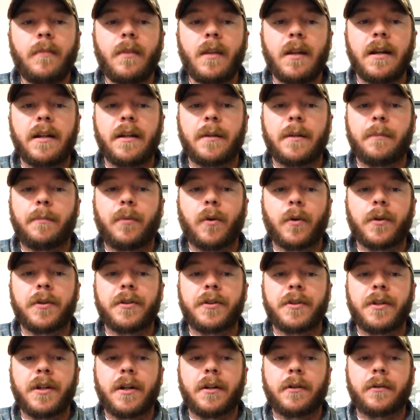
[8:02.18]
An
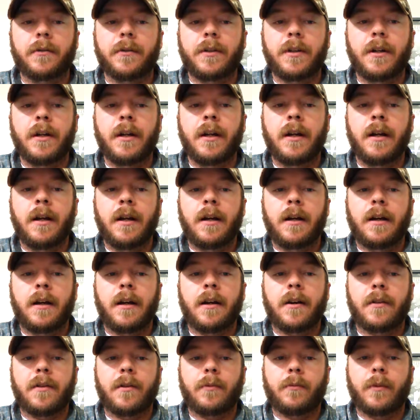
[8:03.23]
important note,
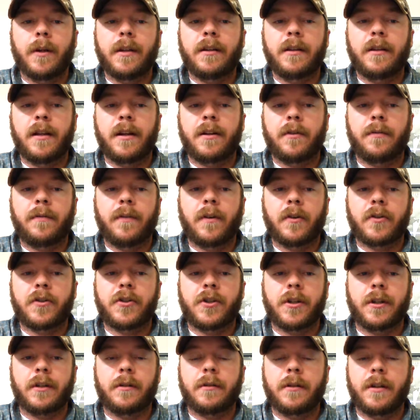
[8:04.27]
the red letter
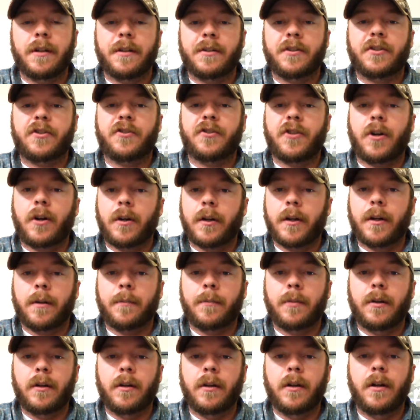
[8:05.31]
function is
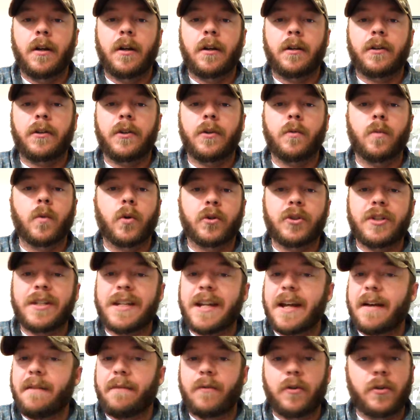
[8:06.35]
startup. You will
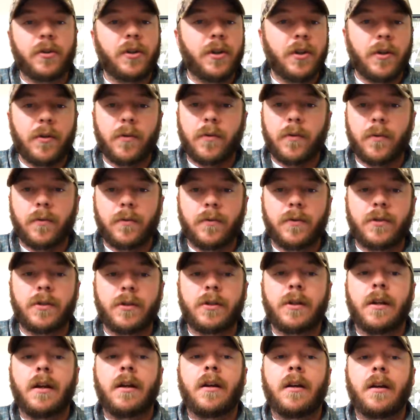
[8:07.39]
never
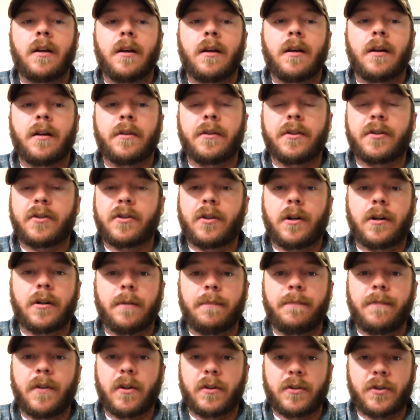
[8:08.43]
use the
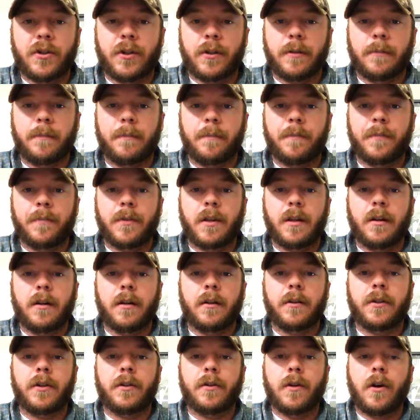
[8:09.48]
startup function.
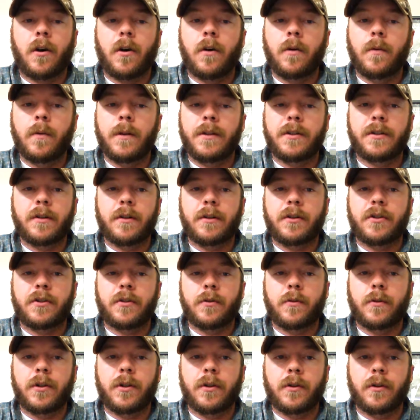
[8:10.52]
You're always going to
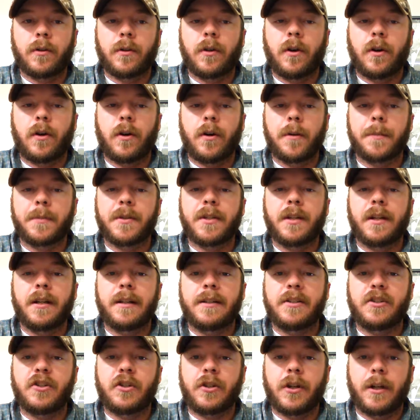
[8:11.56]
store your alarms
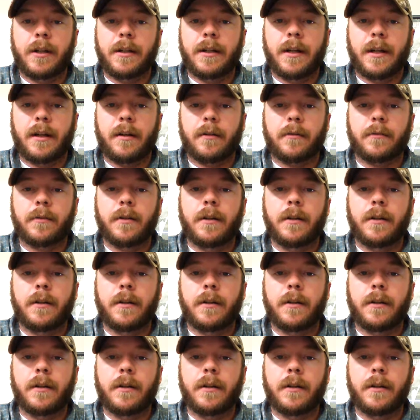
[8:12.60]
in shutdown.